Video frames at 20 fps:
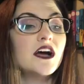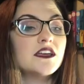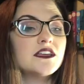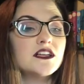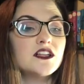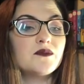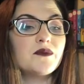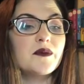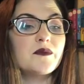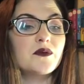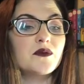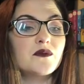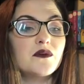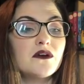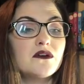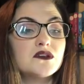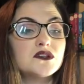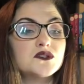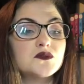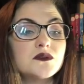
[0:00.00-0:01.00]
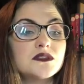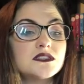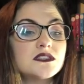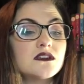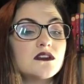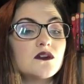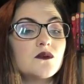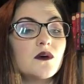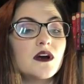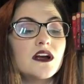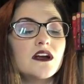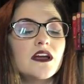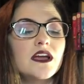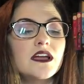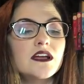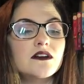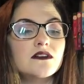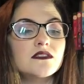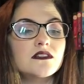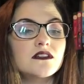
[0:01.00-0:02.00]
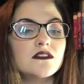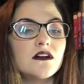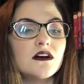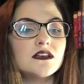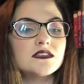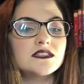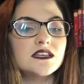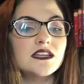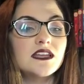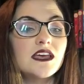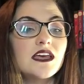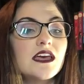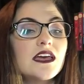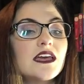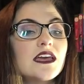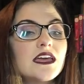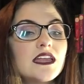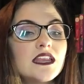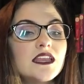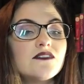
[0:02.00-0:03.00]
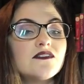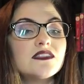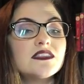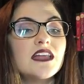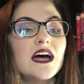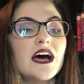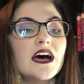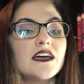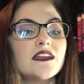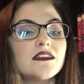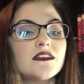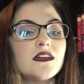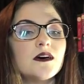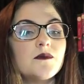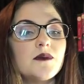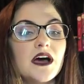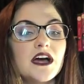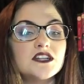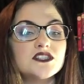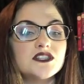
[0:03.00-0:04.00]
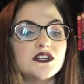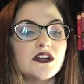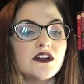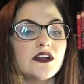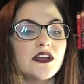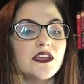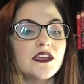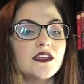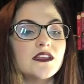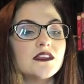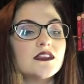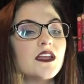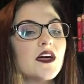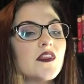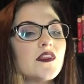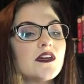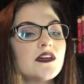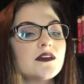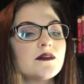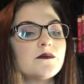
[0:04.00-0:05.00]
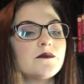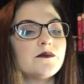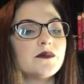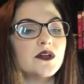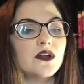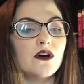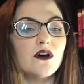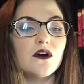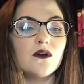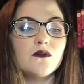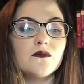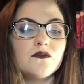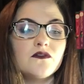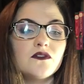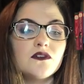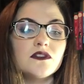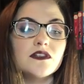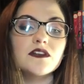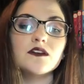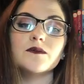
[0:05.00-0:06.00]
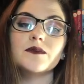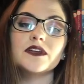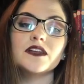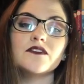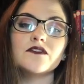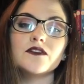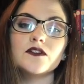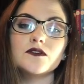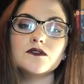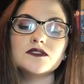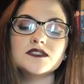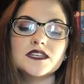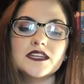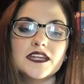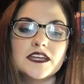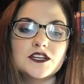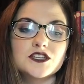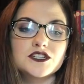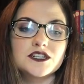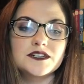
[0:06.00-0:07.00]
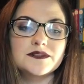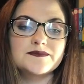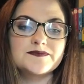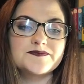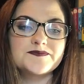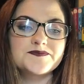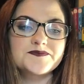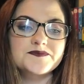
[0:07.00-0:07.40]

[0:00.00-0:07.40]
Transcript: A yellow paper rose twisted on a wire hanger in the closet. And even that, imaginary. Nothing but a hopeful little bit of hallucination.